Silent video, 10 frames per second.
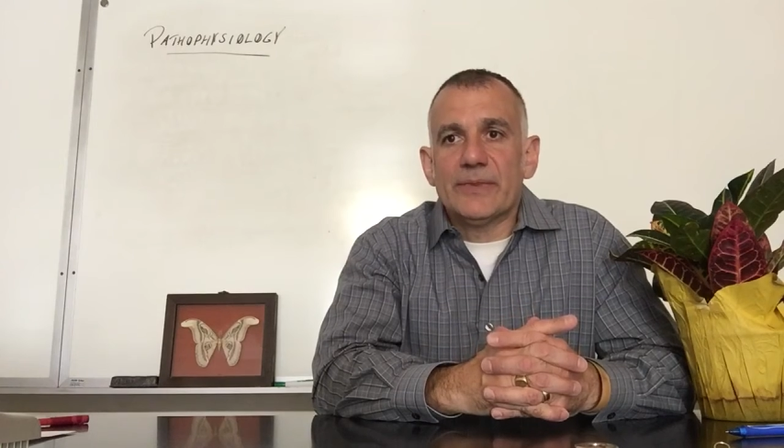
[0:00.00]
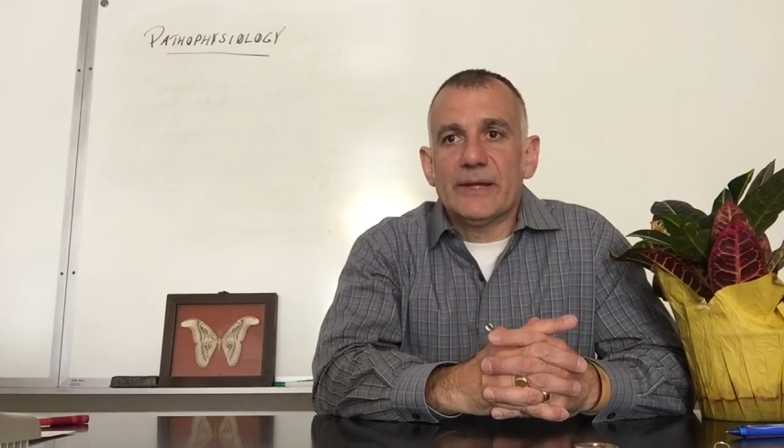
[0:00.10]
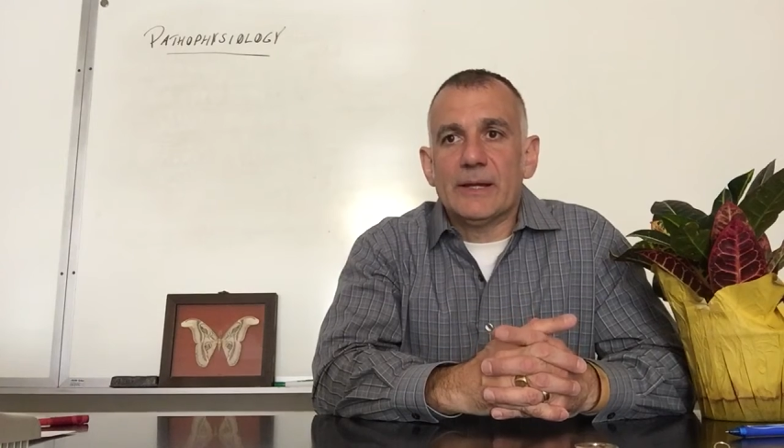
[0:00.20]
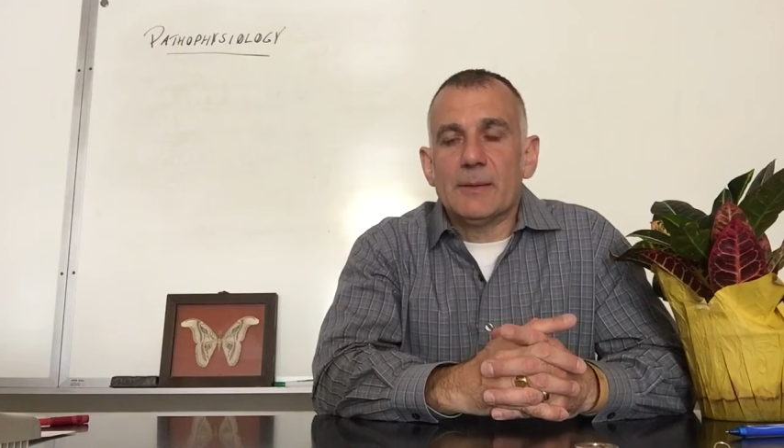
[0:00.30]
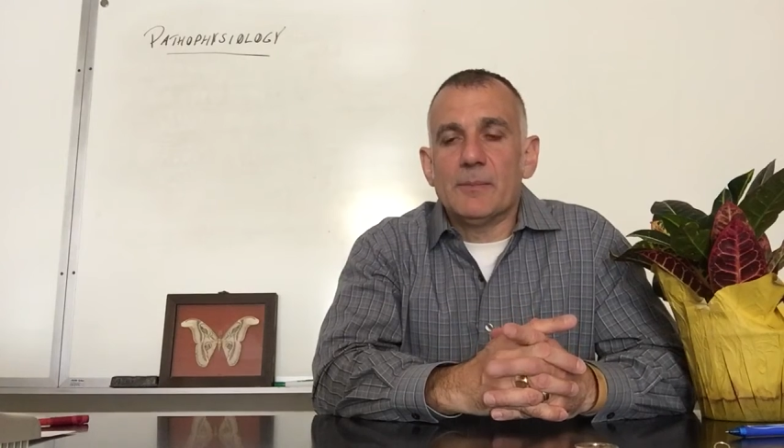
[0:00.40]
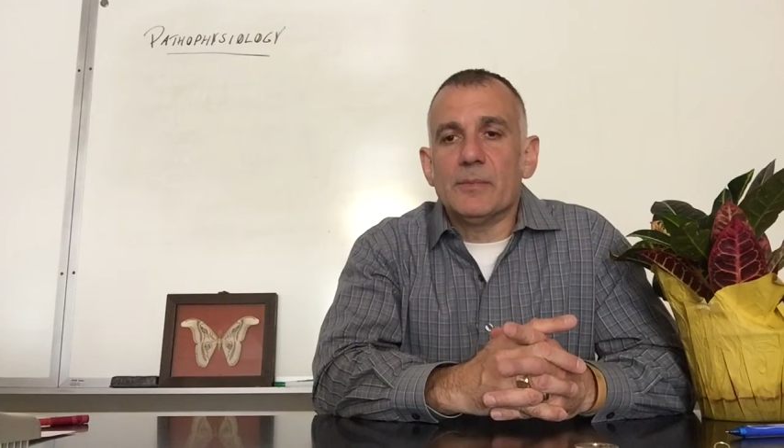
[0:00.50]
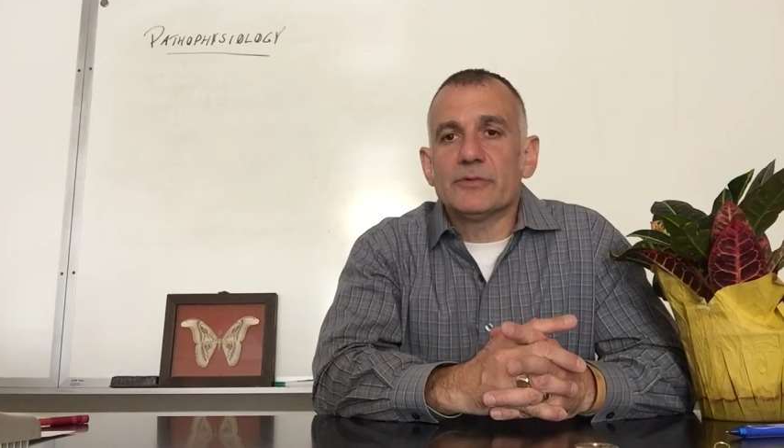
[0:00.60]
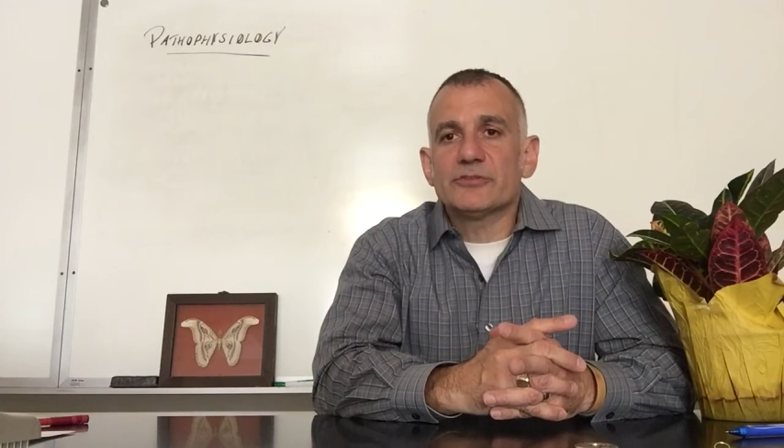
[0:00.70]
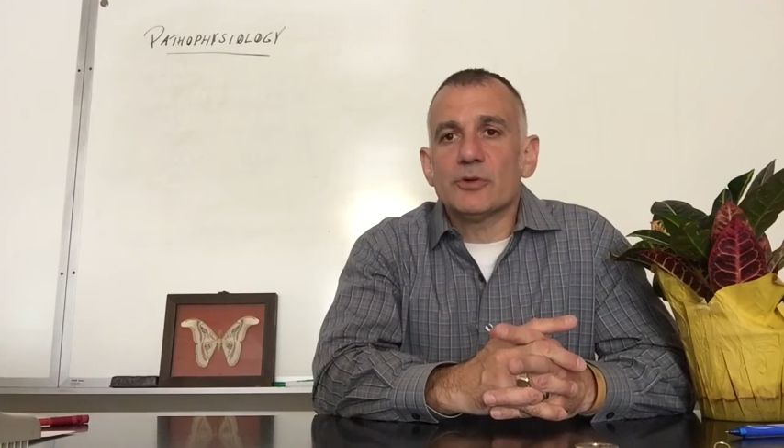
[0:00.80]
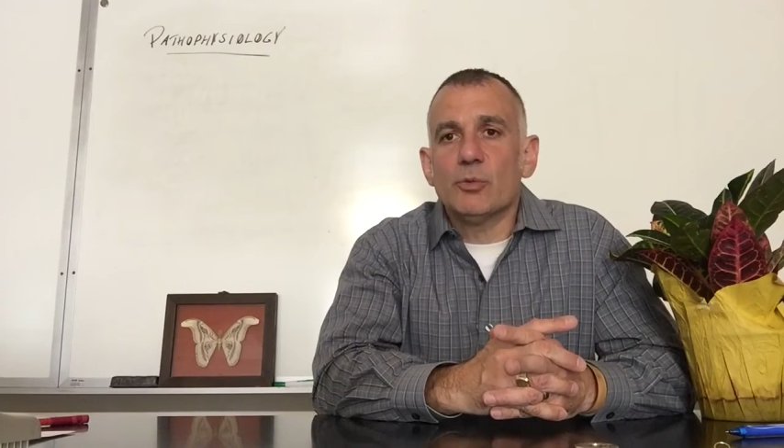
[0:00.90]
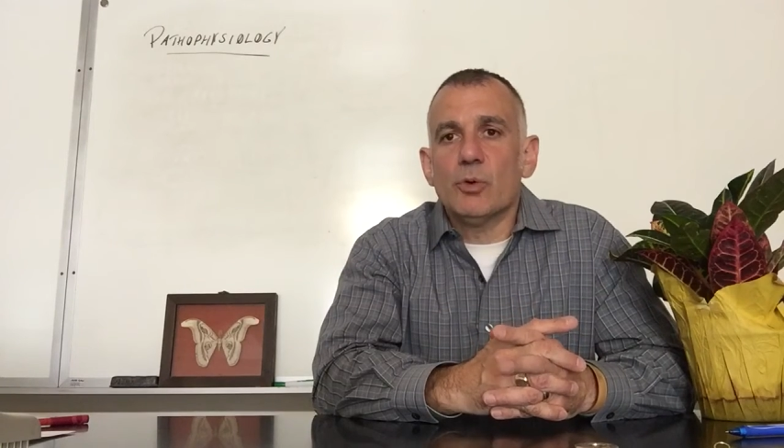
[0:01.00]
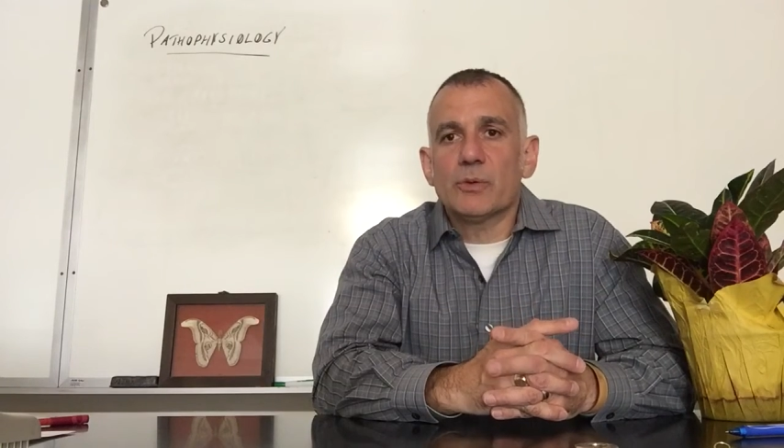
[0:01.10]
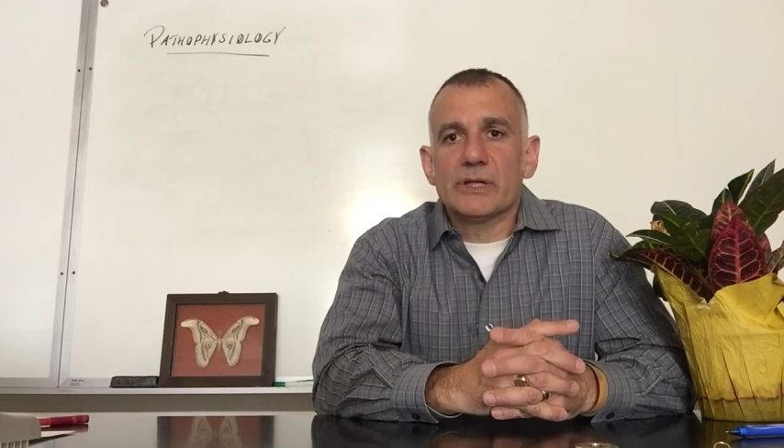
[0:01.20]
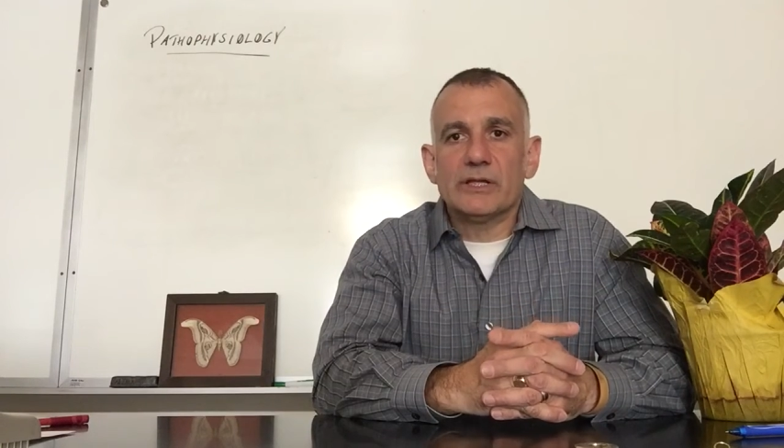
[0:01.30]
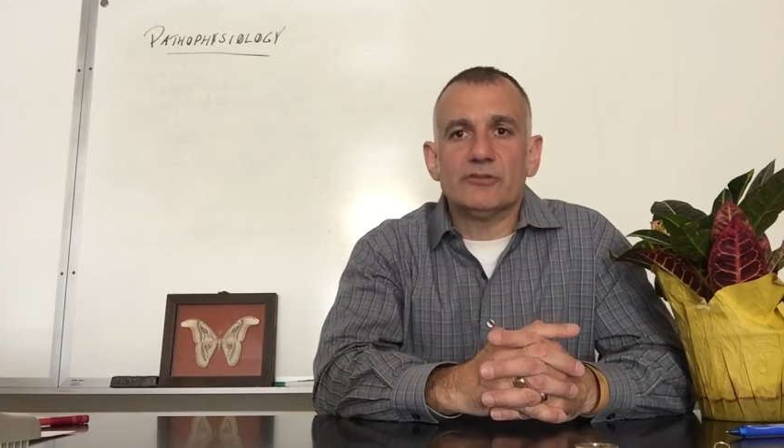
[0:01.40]
So what
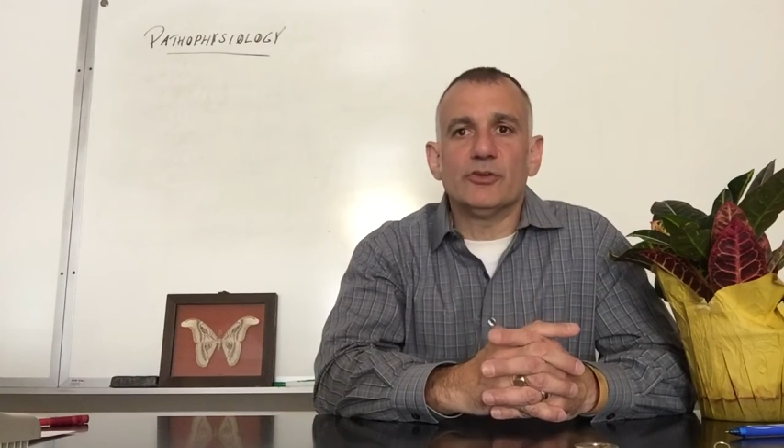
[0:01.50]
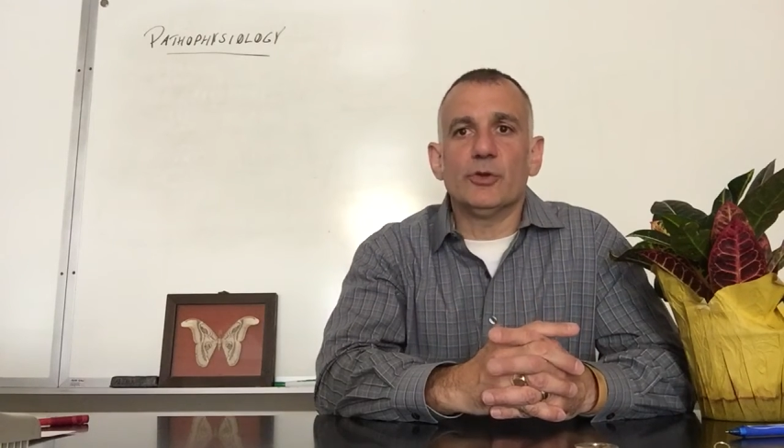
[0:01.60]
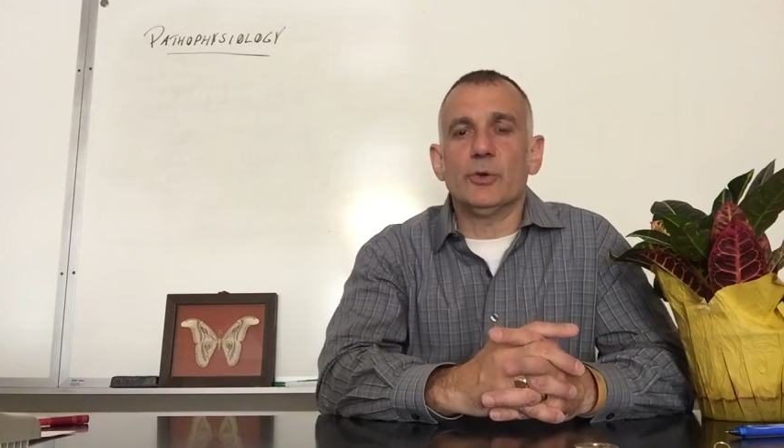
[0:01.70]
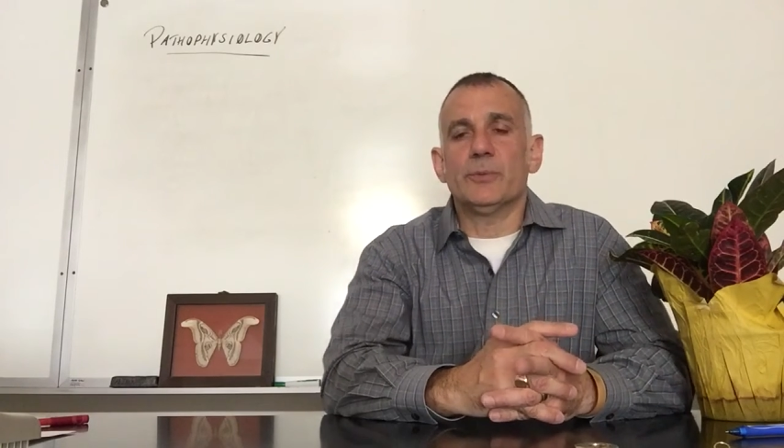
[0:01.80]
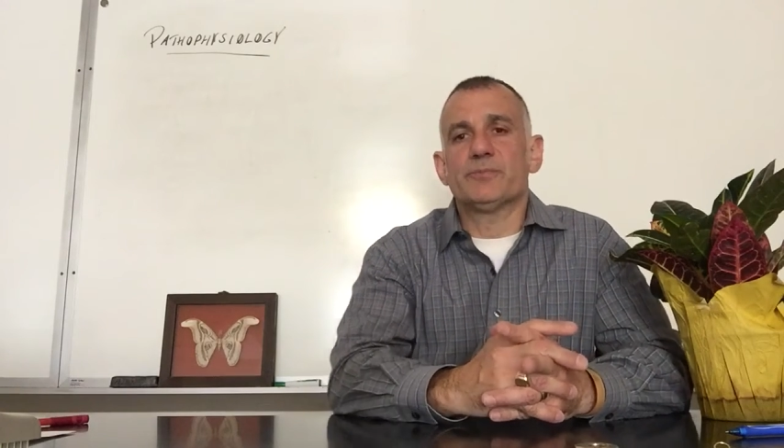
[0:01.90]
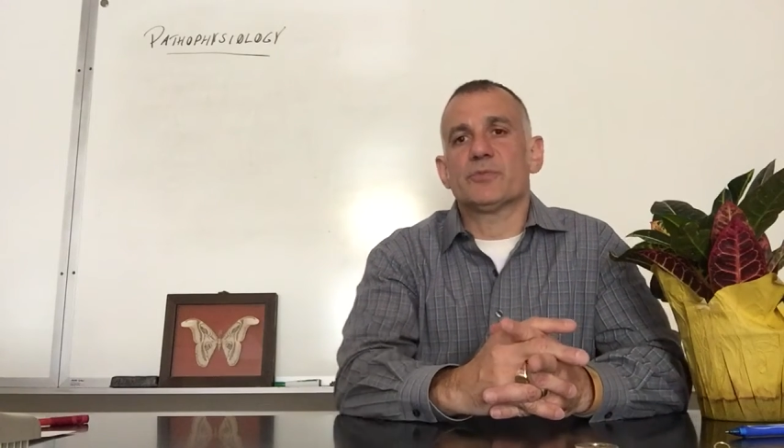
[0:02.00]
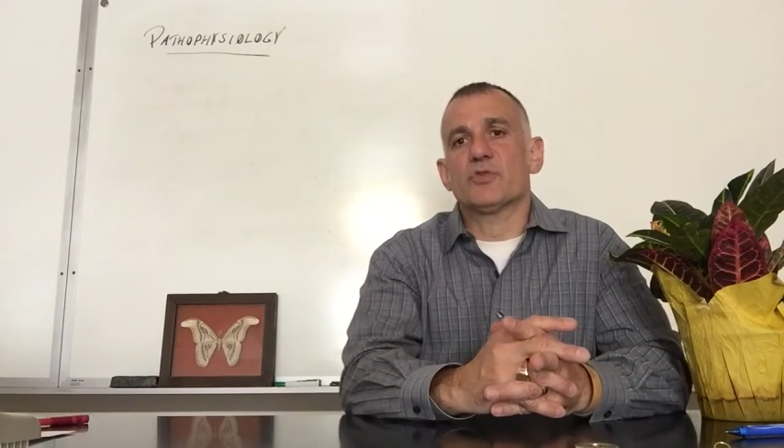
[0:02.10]
we're going to do